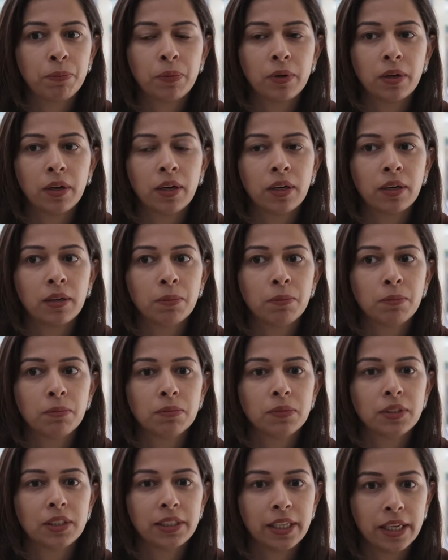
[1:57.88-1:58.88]

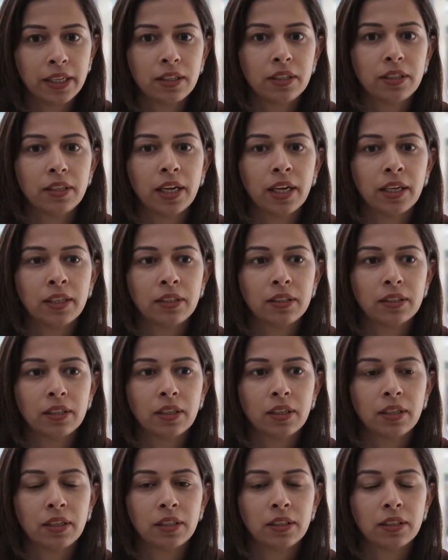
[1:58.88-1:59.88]
um, said that
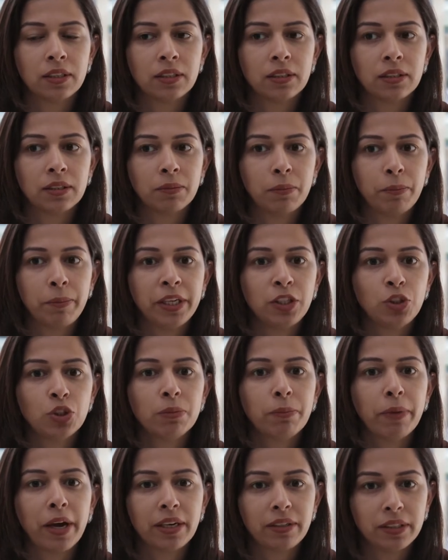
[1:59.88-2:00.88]
uh, the
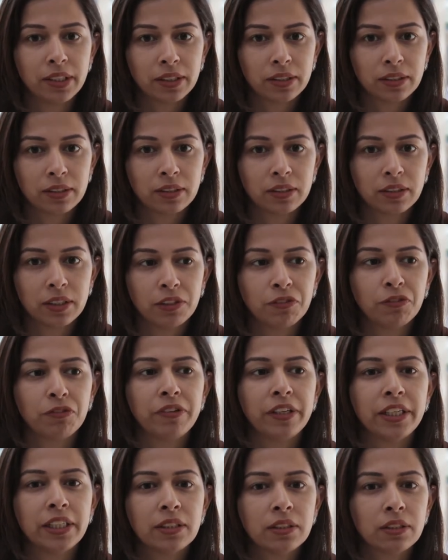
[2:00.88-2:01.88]
major barriers they
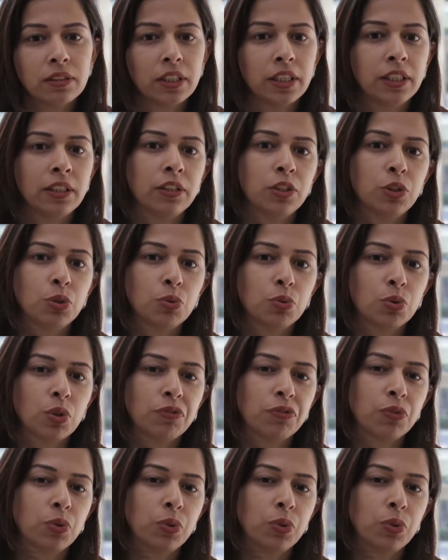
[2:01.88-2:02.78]
faced in the use of